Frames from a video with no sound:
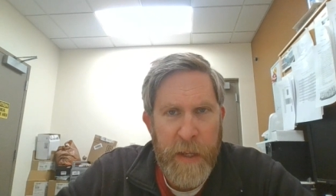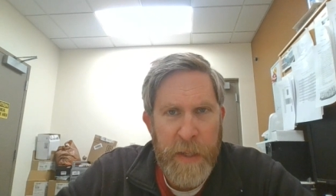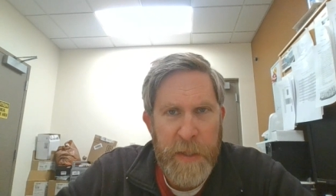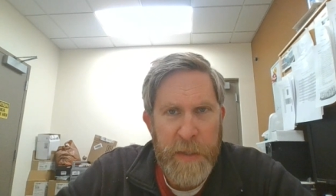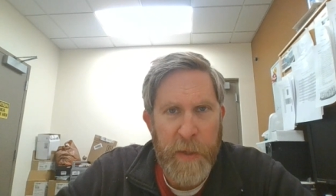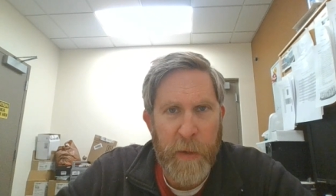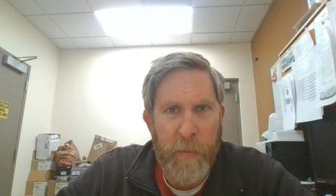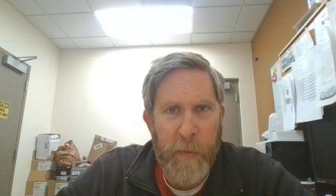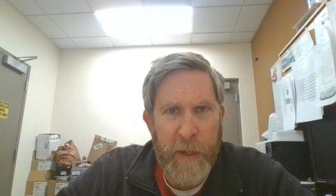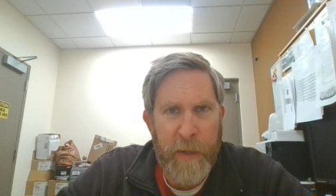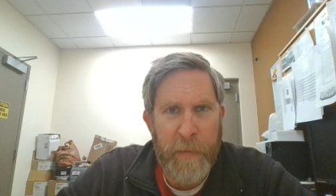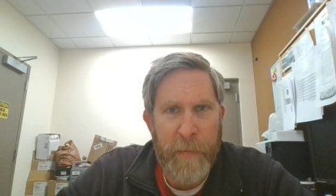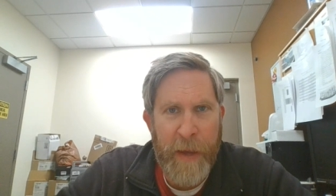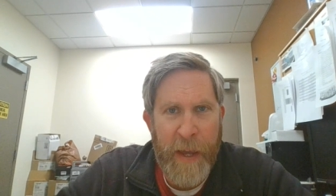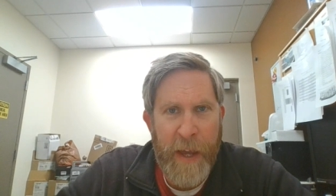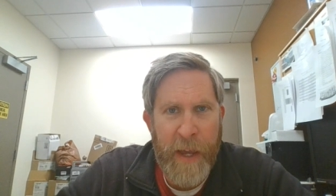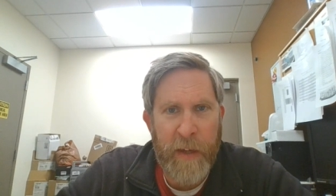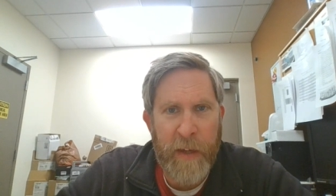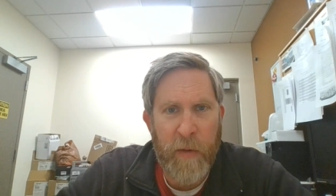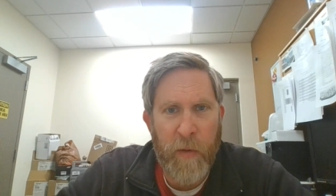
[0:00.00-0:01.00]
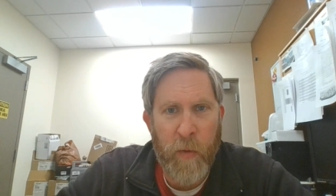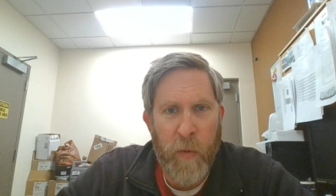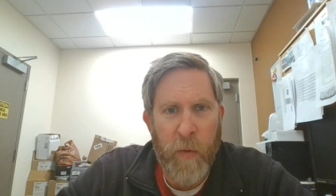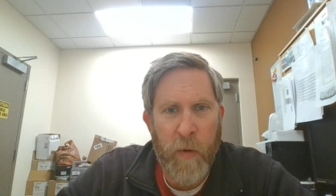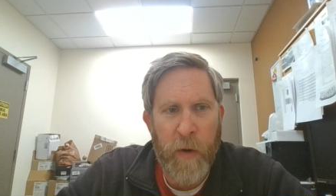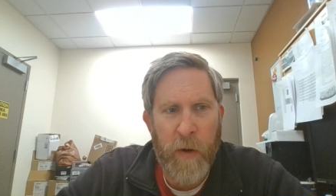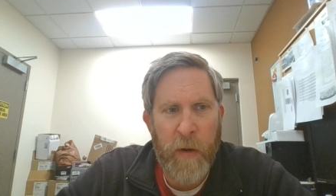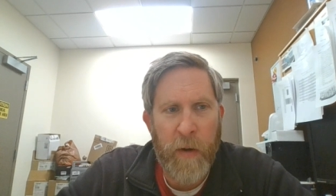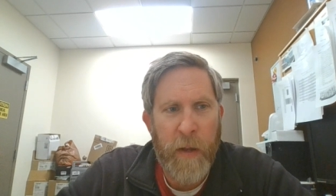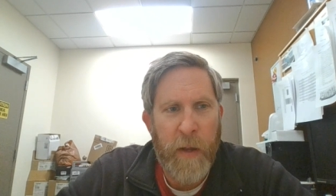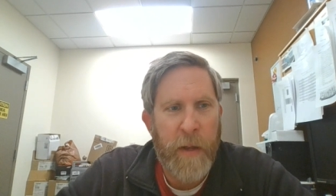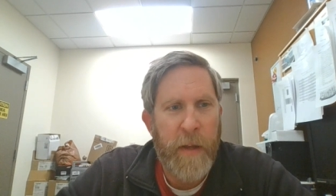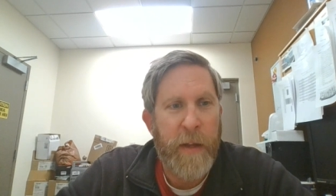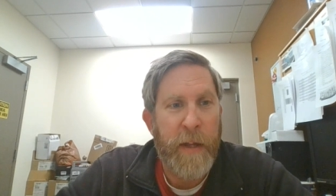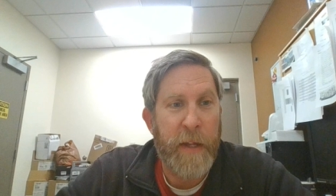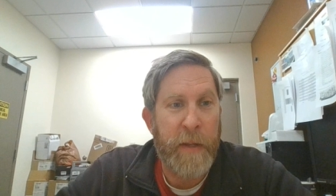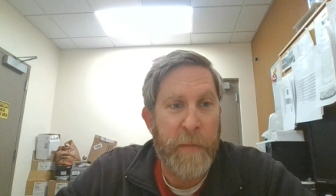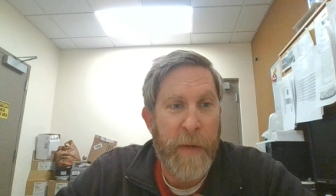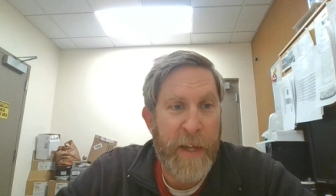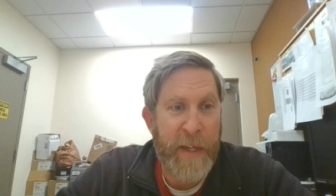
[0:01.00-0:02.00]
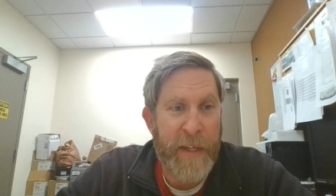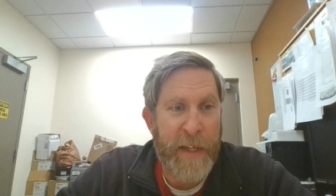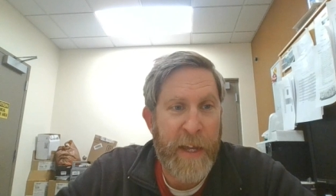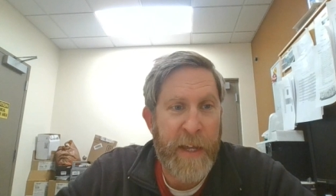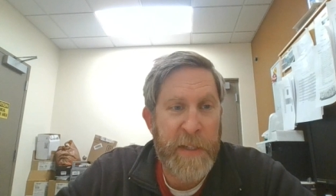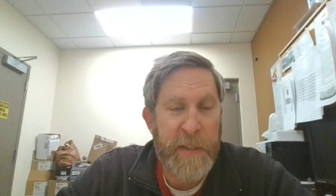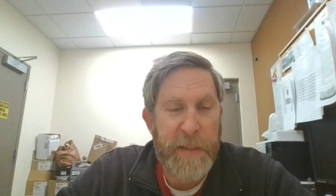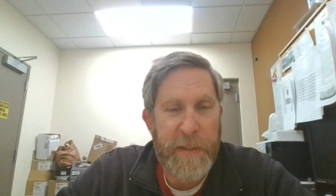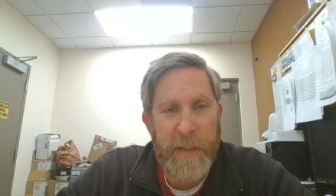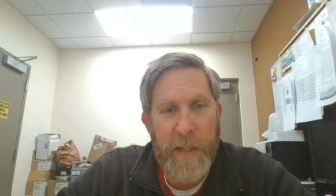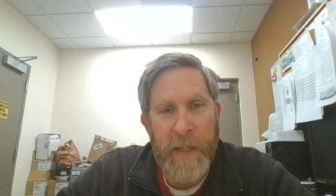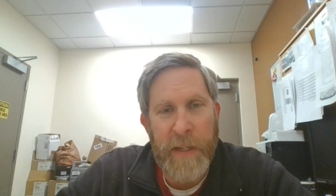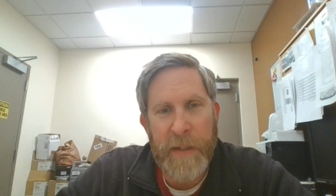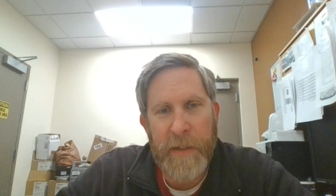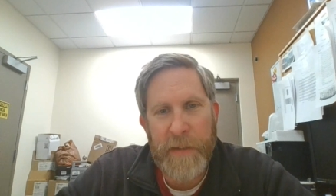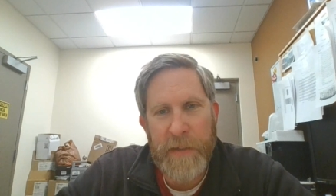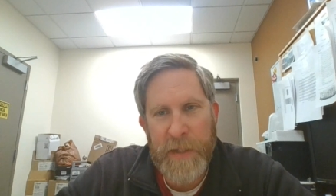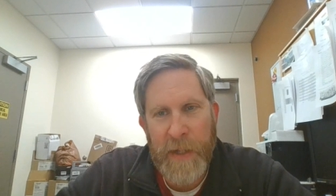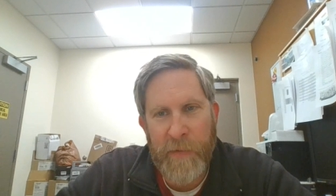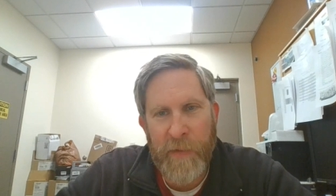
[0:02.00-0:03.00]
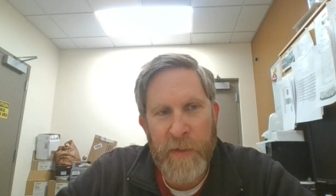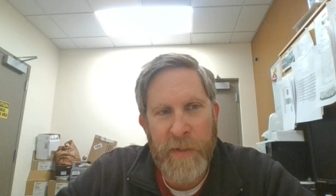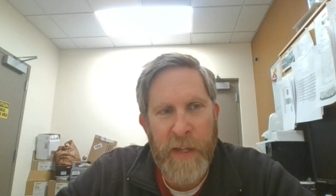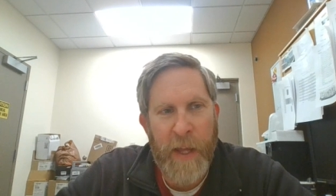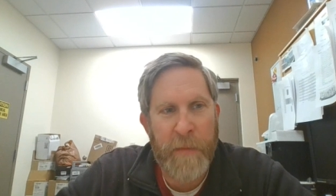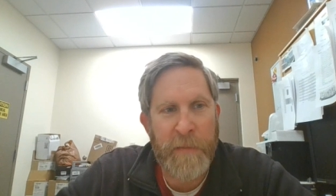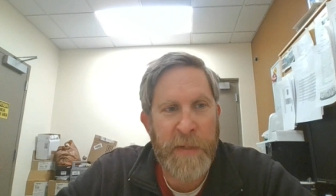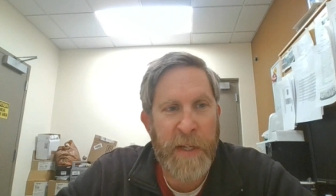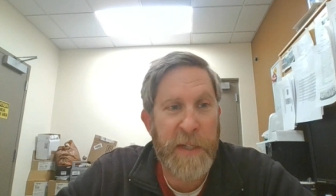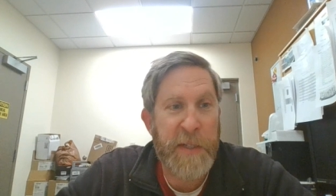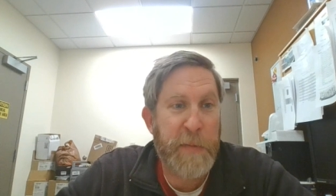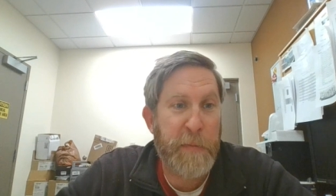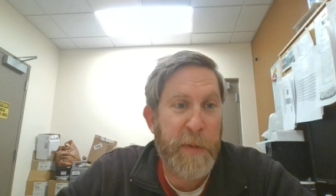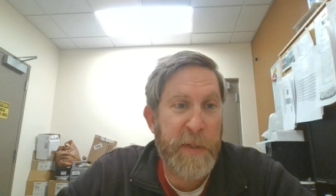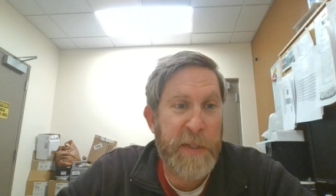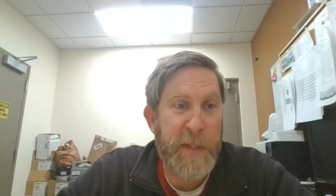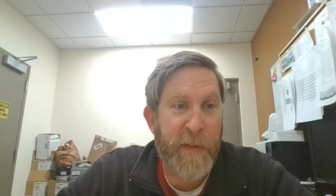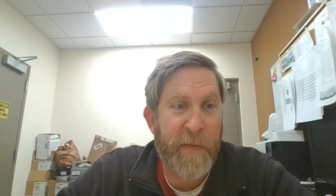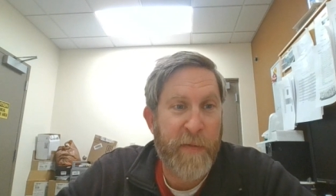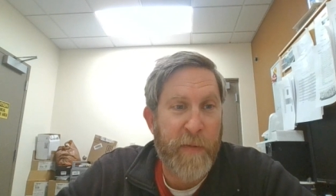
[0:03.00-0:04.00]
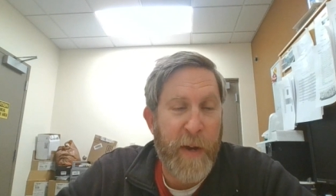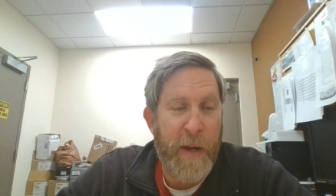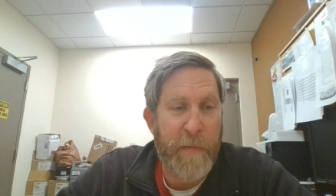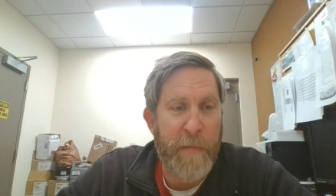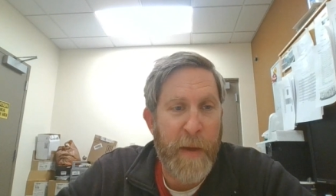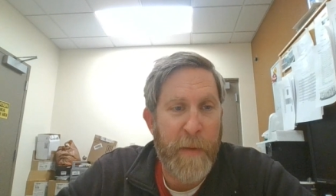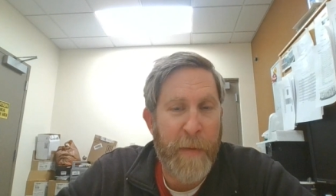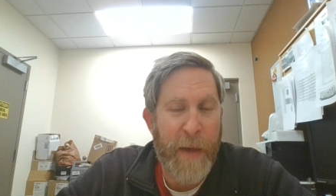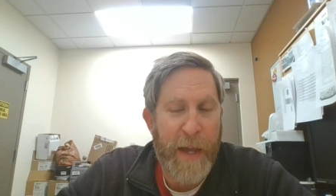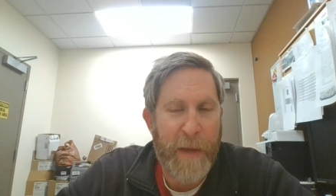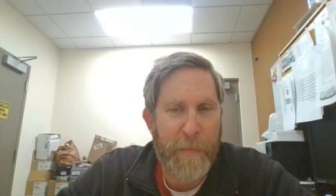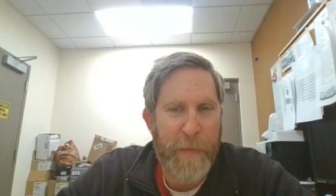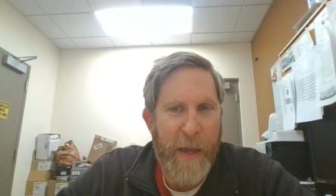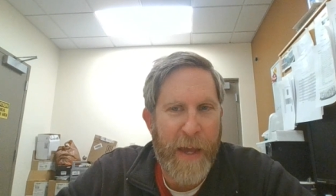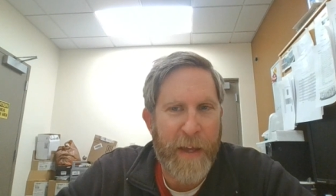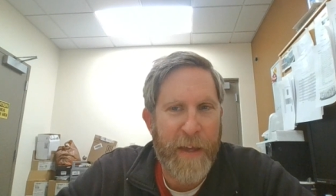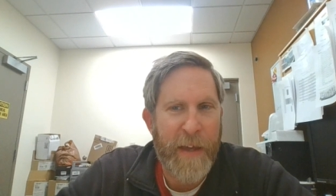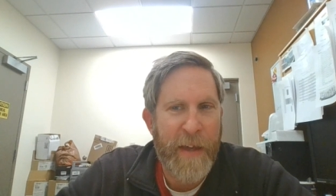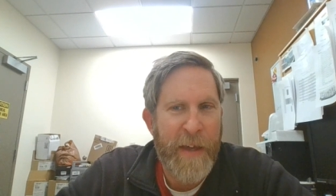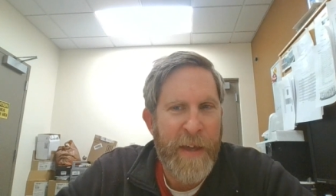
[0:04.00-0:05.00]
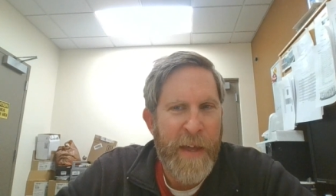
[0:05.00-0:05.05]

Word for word: So bring a bag, or in my case, uh, several times I just put stuff right in my backpack.